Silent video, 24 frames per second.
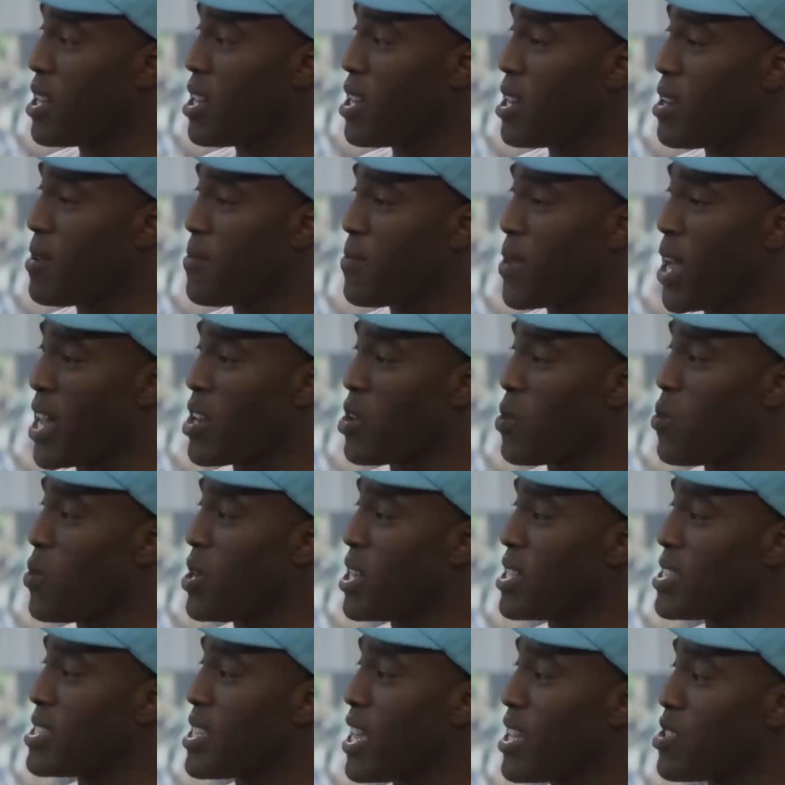Yeah, um, I don't
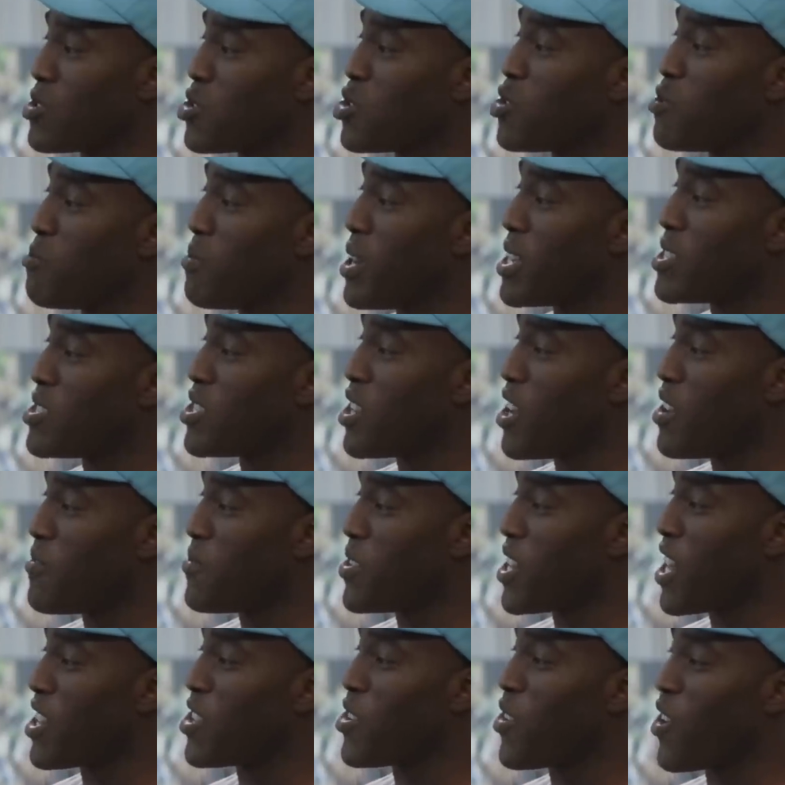want to take too much
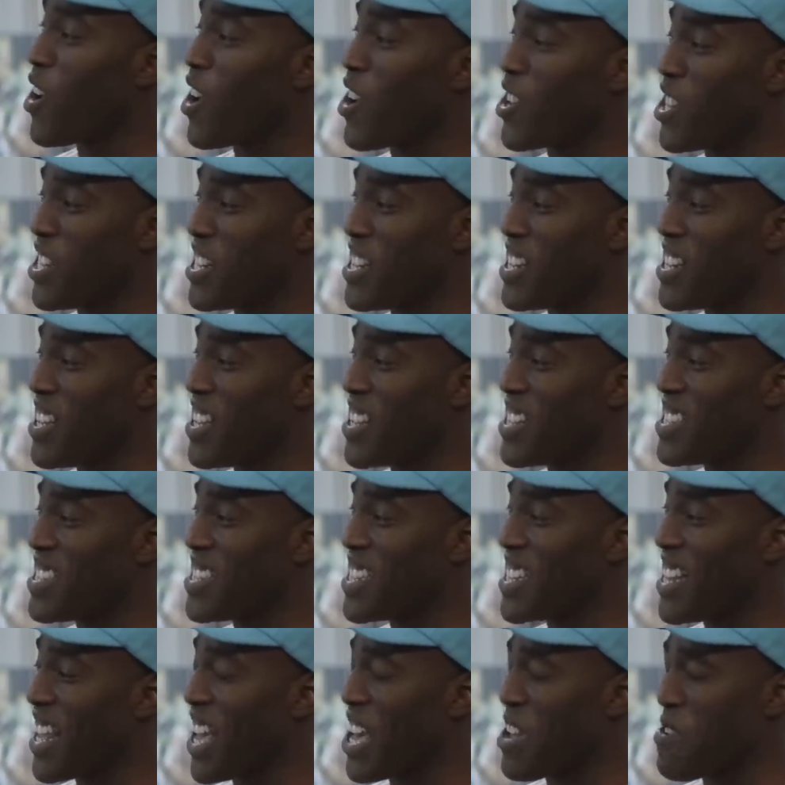of it. I know I already did
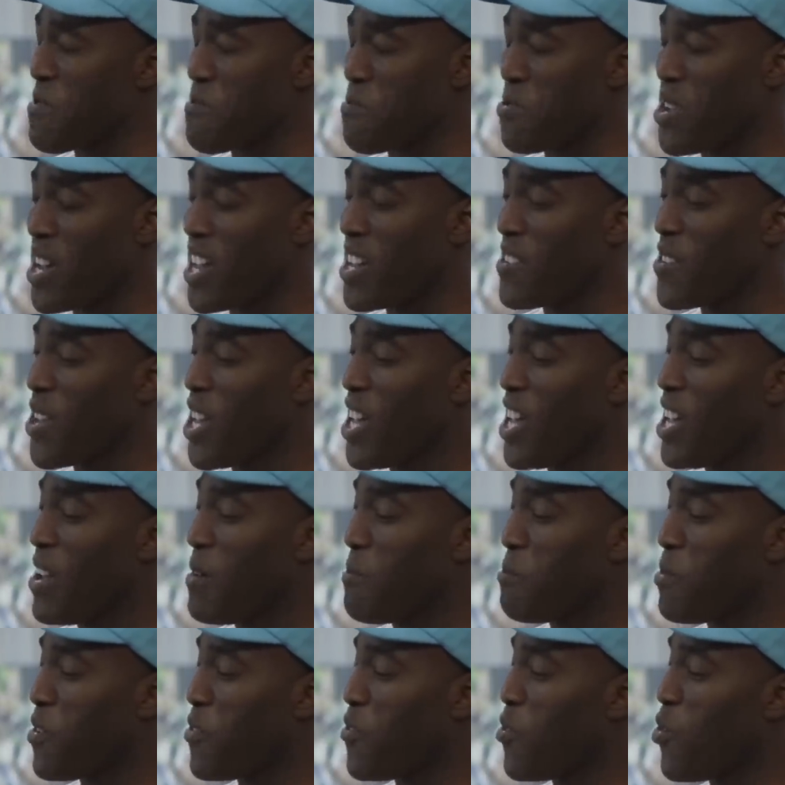today, but
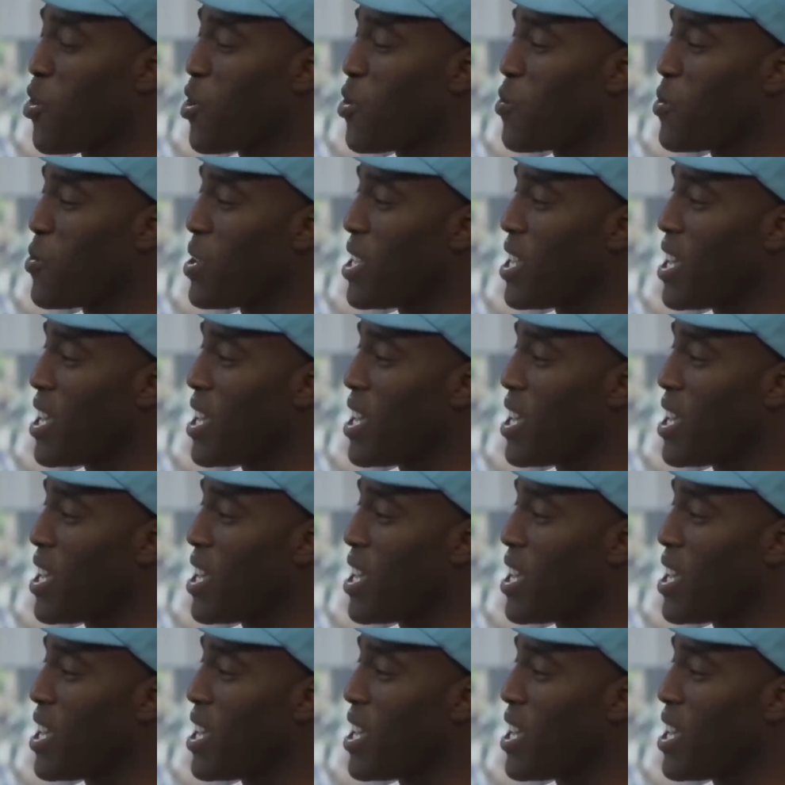before good.